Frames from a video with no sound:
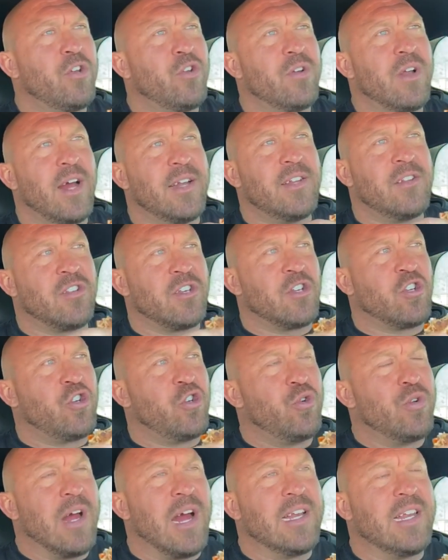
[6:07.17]
296,
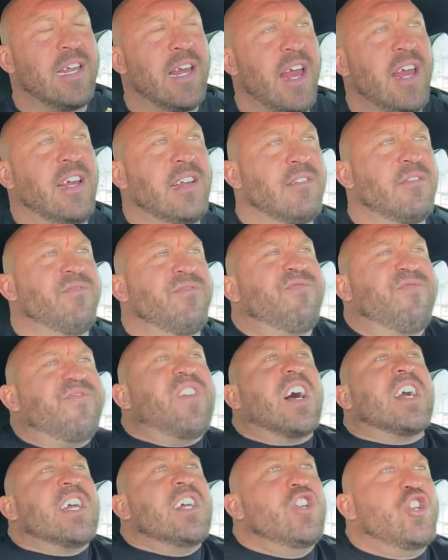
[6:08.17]
298.
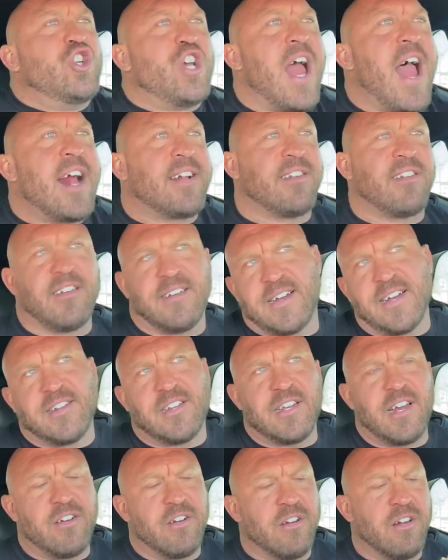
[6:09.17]
Fucking jacked, like I
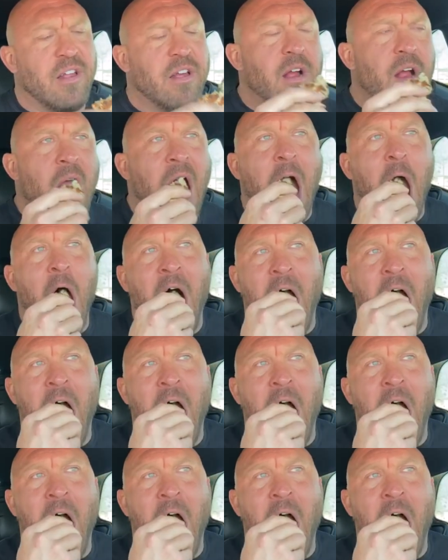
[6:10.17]
said earlier.